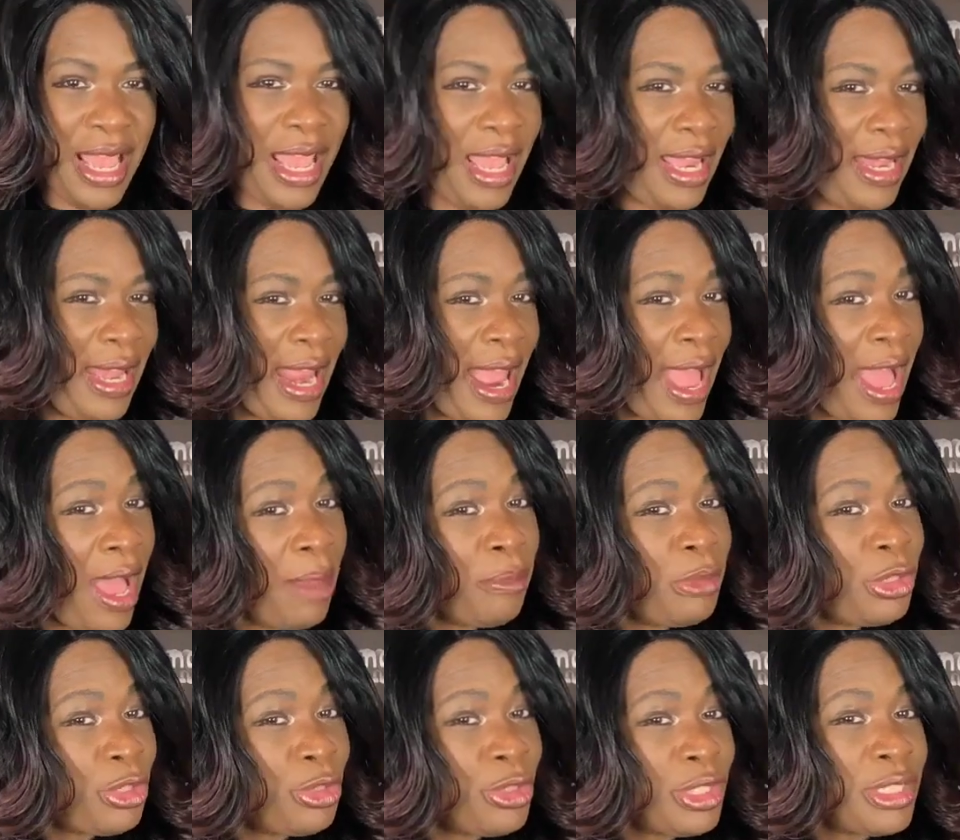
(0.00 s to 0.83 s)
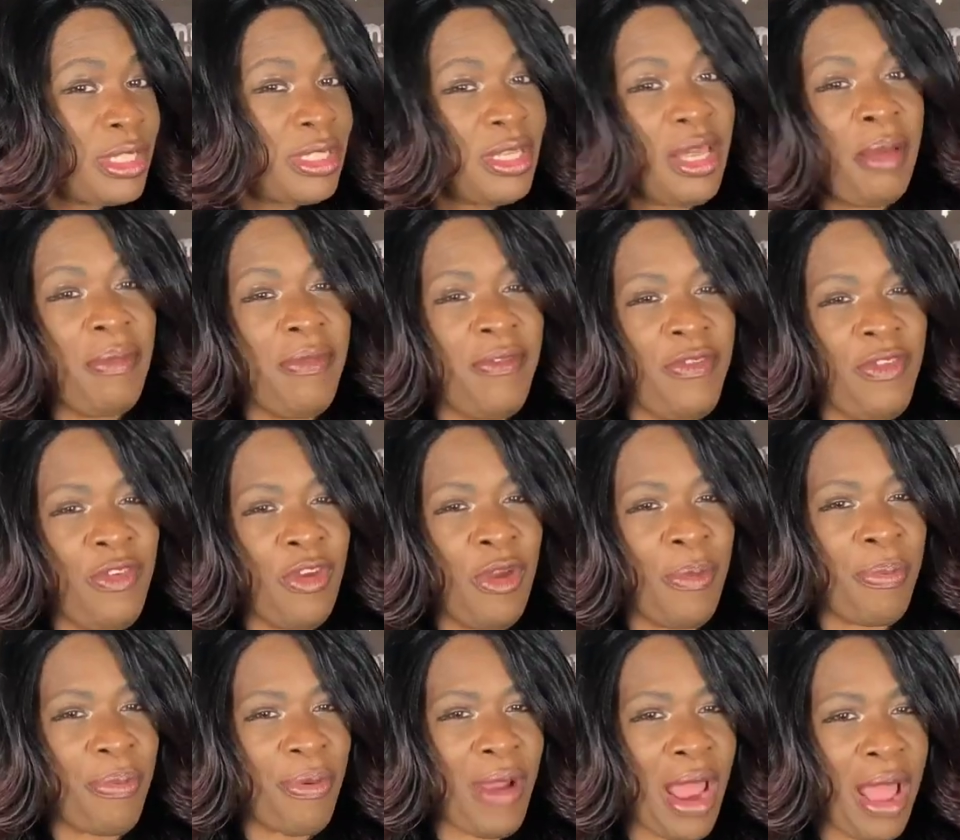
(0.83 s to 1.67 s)
Now, I'm sure some of you
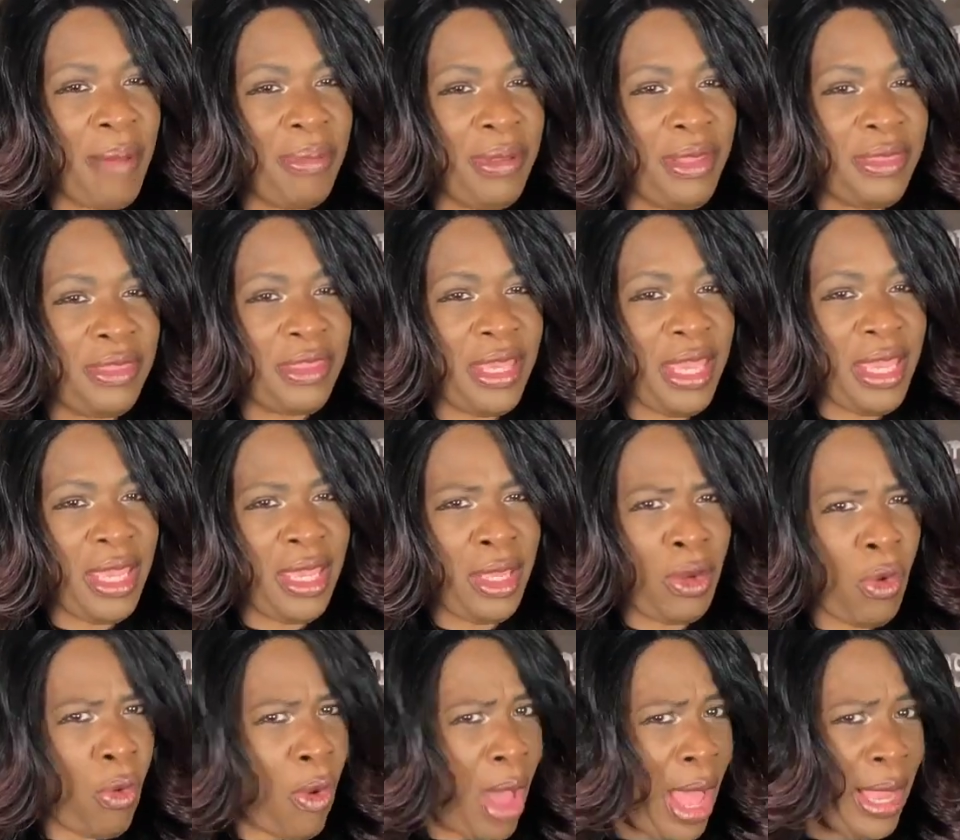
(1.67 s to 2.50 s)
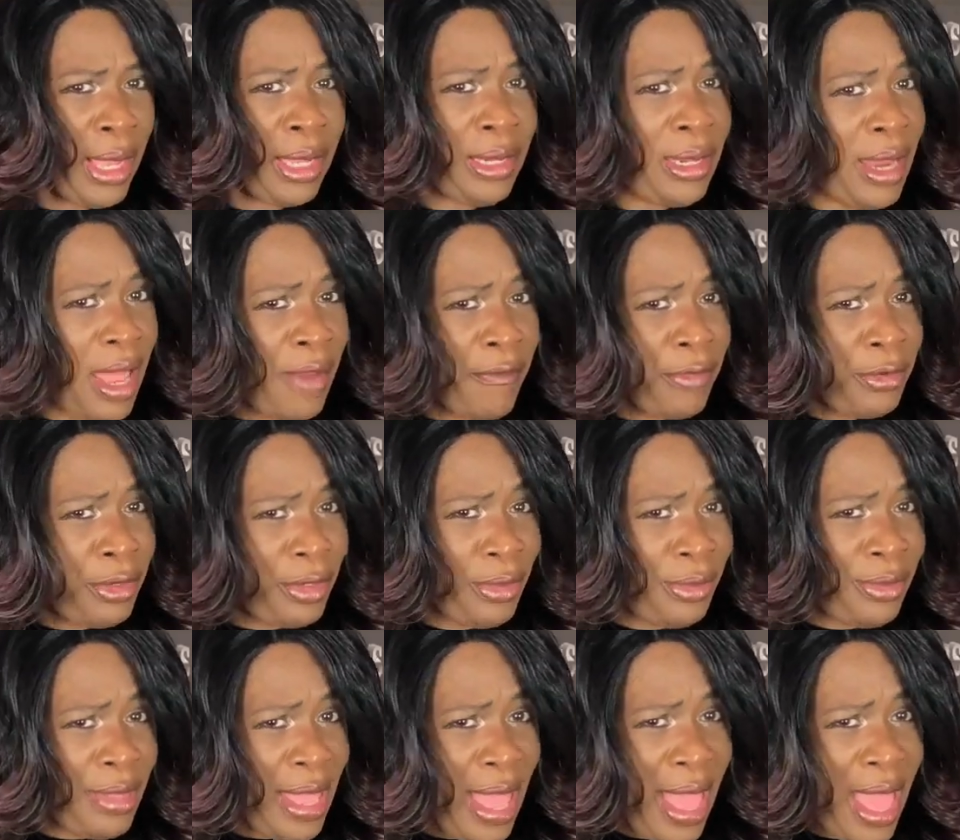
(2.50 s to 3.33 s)
are probably thinking, oh, I could never do
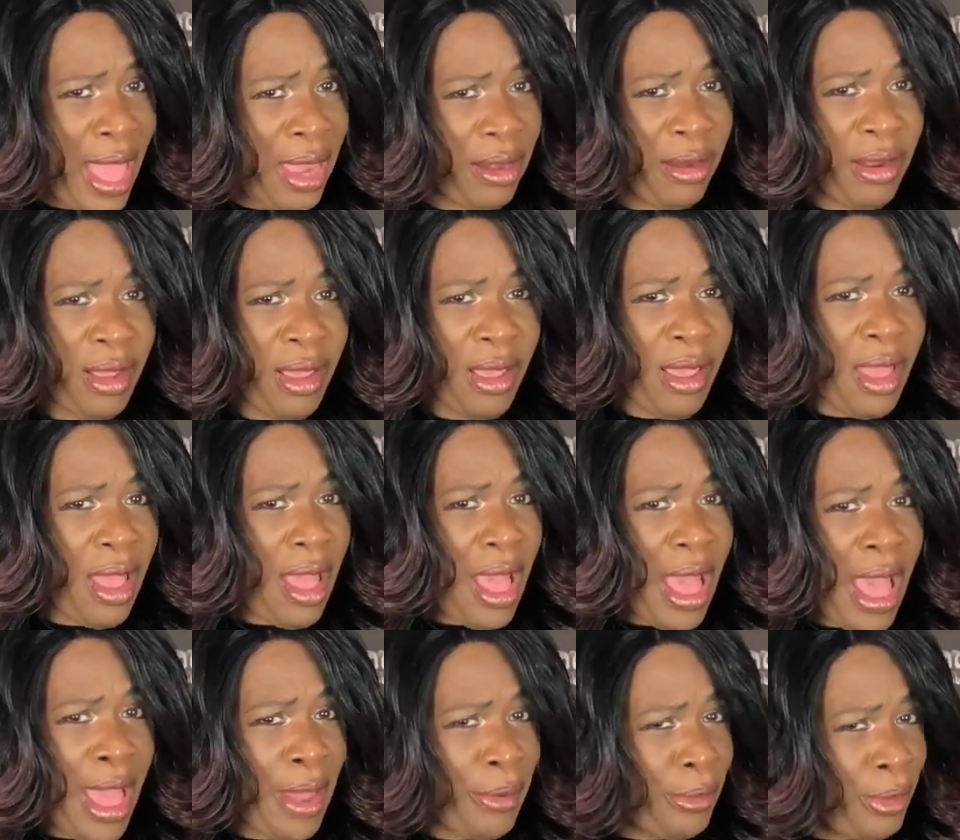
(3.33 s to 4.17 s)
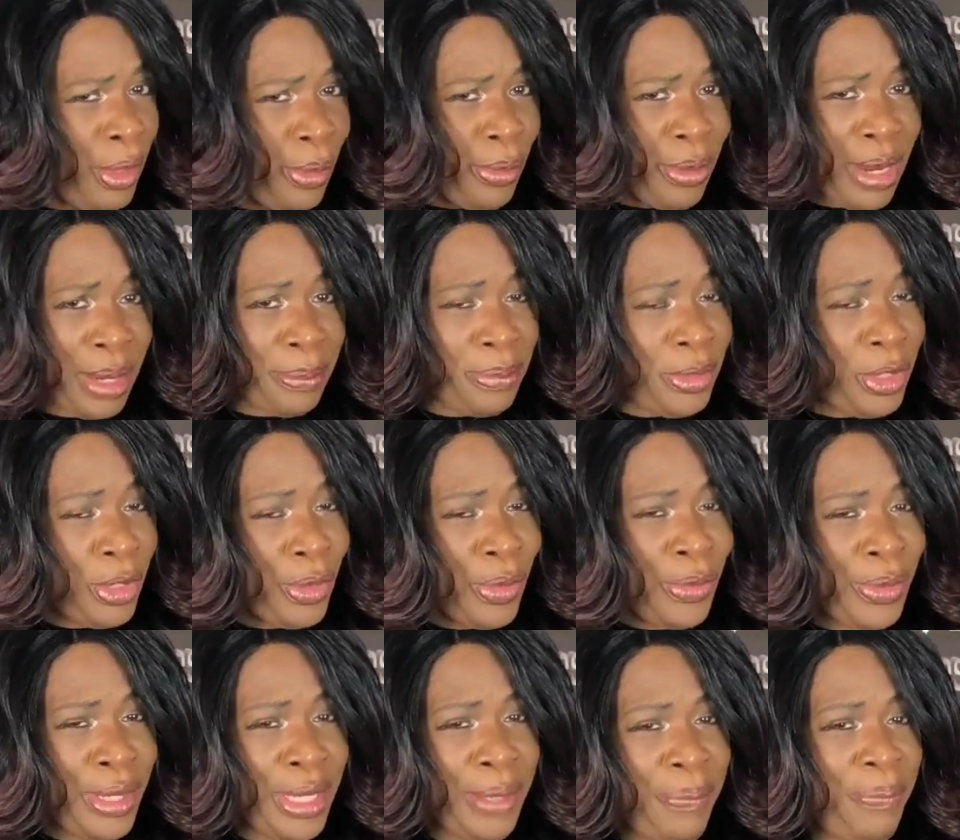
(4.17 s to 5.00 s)
that. I don't know what I'm
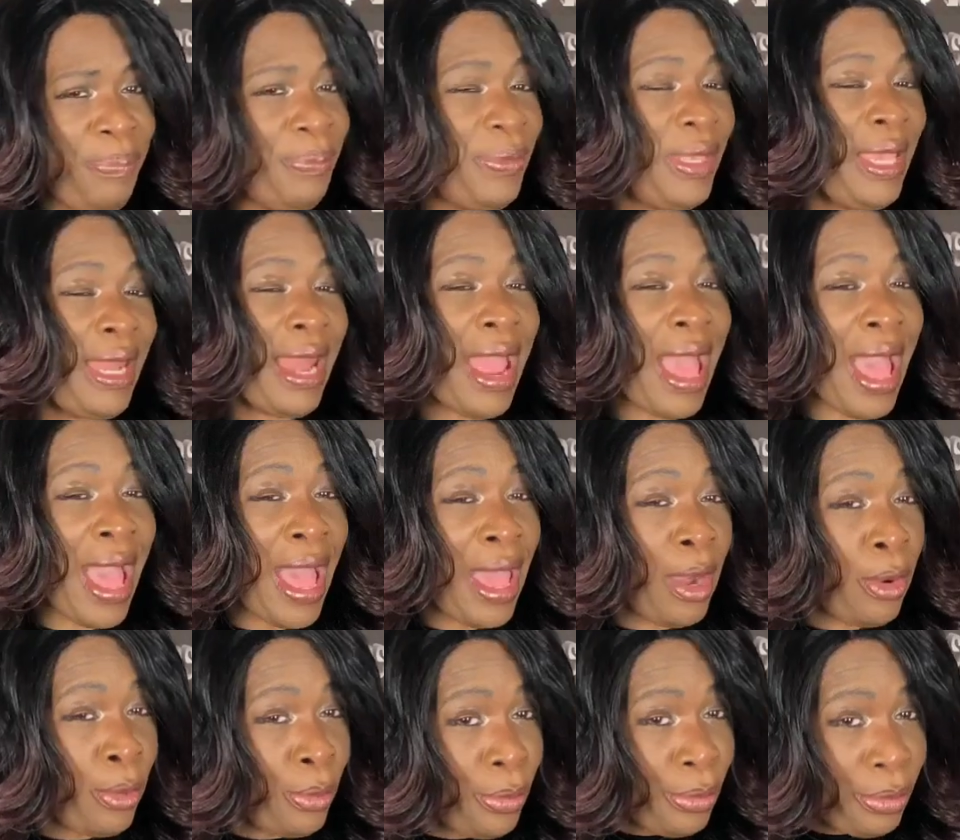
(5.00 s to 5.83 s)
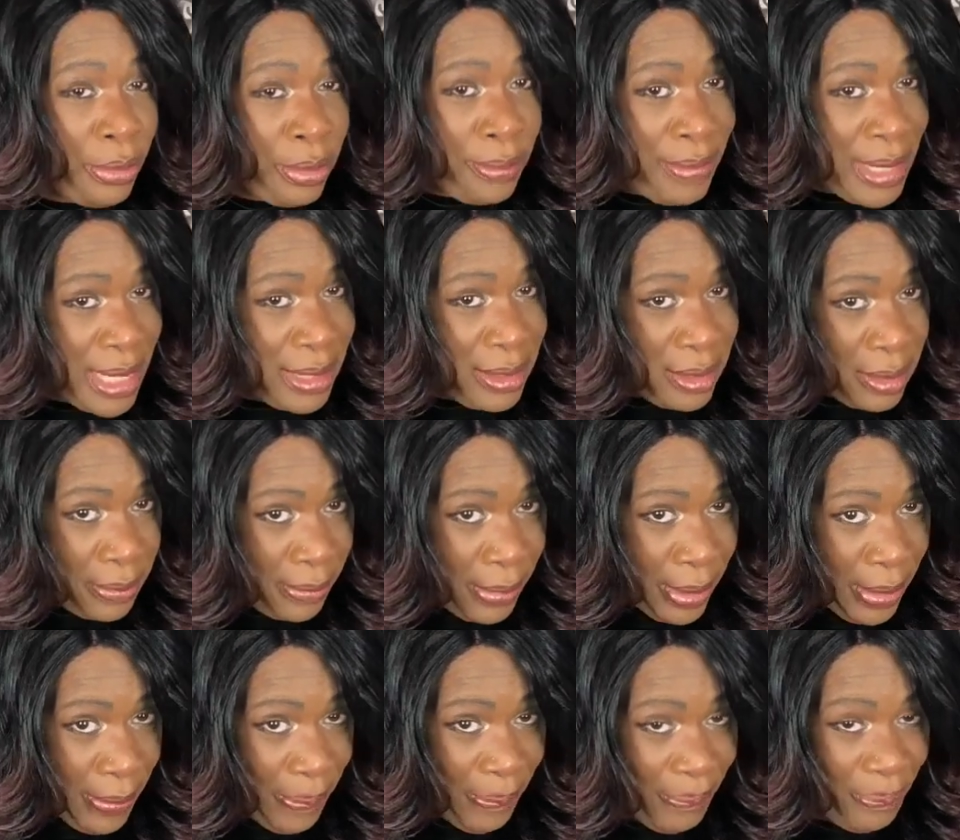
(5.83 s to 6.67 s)
doing, and I don't want to mess them
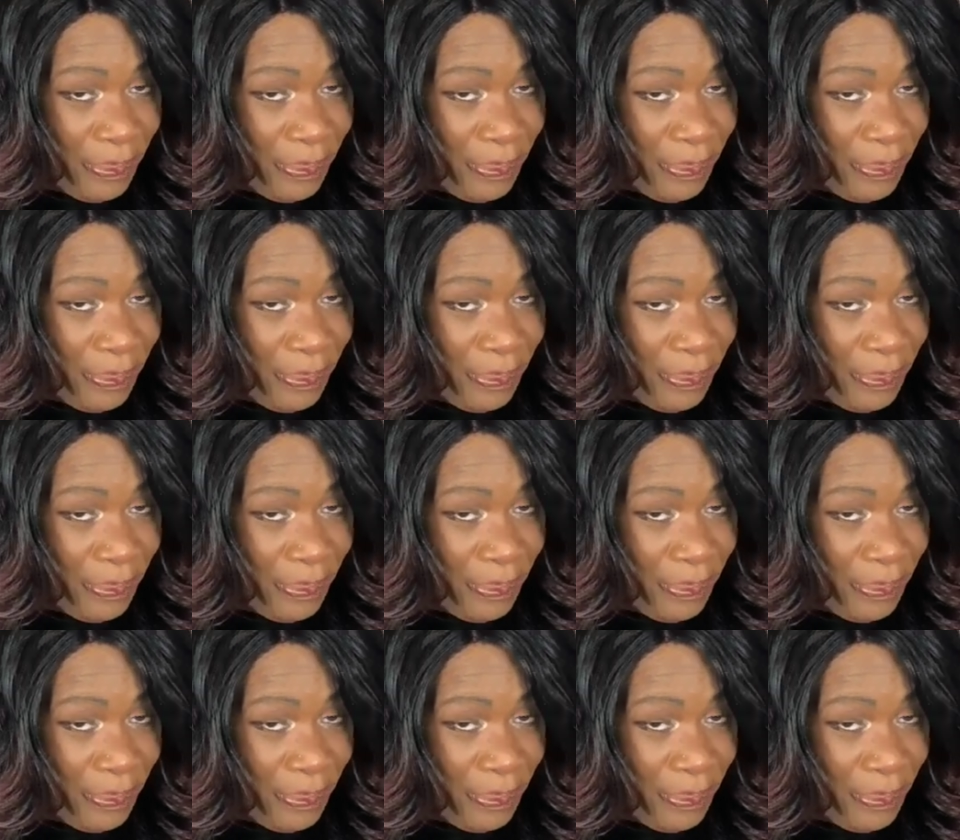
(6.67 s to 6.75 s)
up.